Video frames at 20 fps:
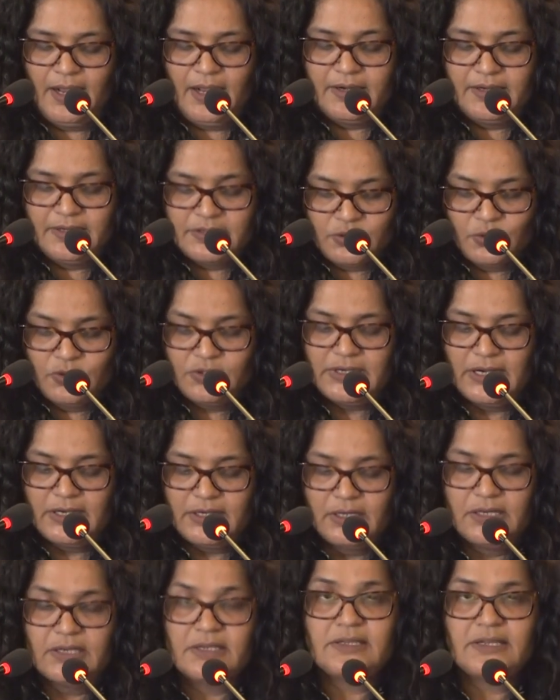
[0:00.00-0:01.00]
Resource
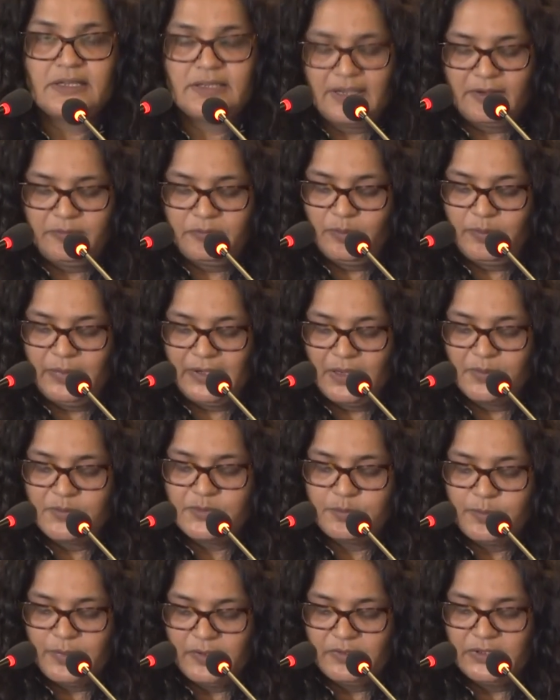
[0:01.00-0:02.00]
adequacy therefore becomes
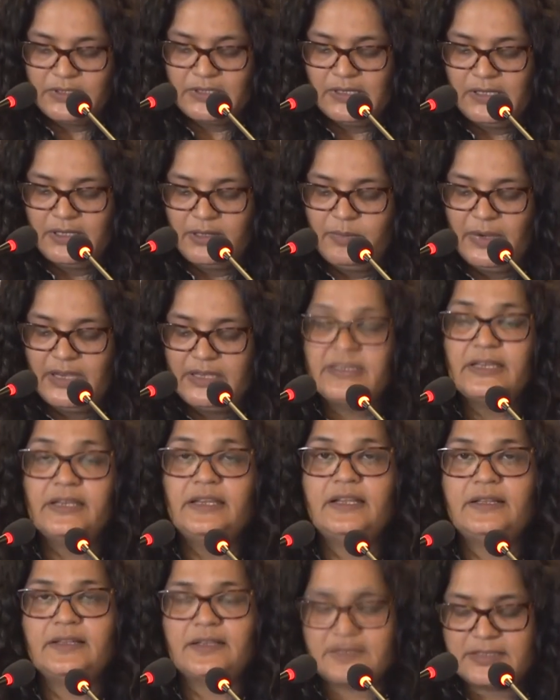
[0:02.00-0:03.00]
pivotal in
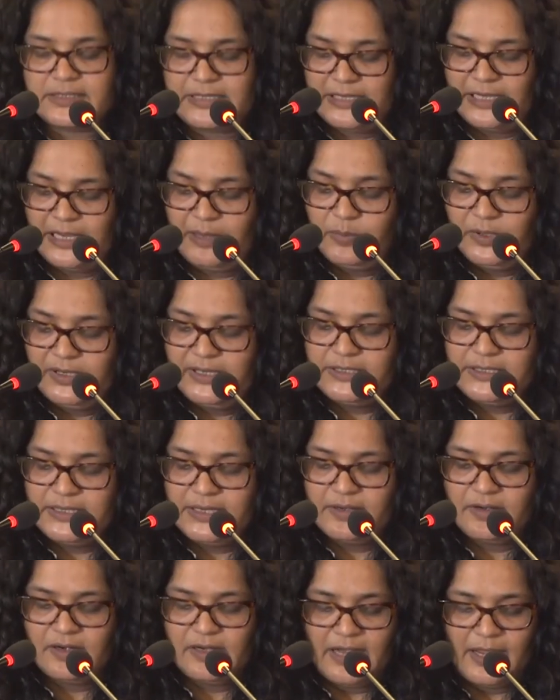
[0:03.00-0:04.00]
maintaining the stability
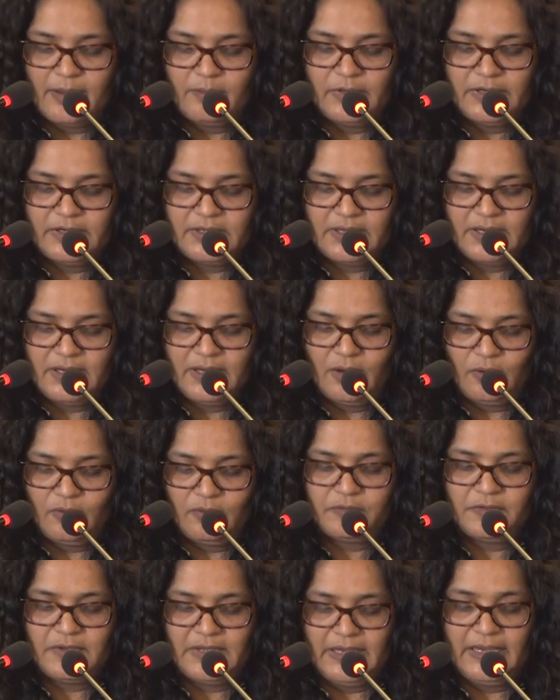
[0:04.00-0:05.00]
and reliability of
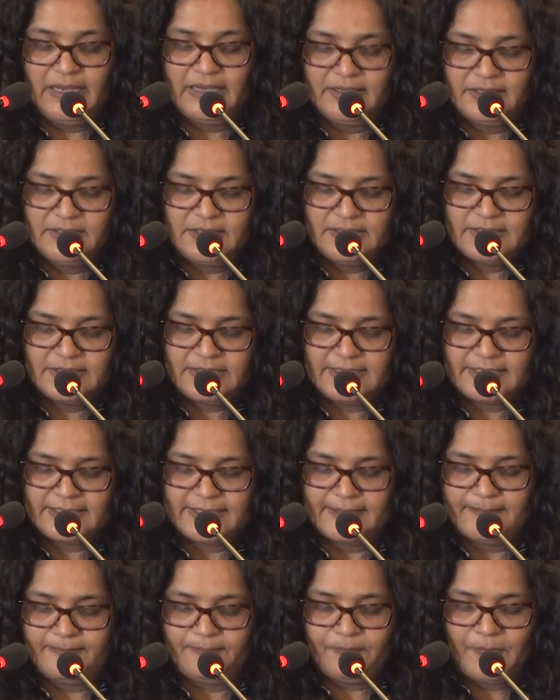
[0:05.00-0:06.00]
the energy
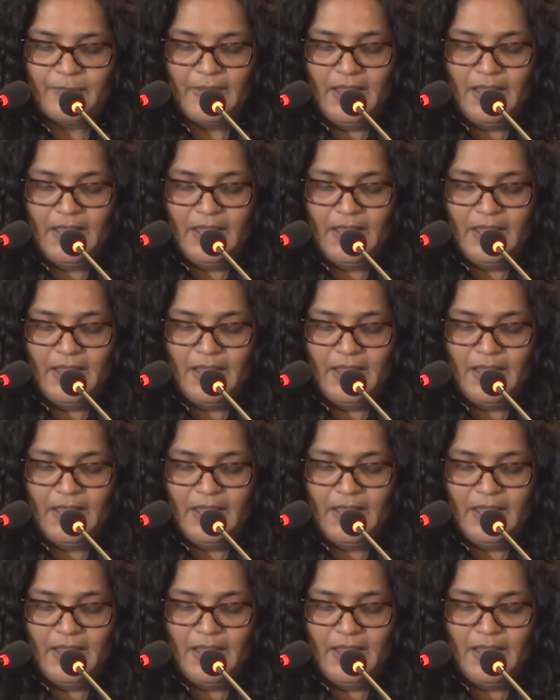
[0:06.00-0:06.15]
system.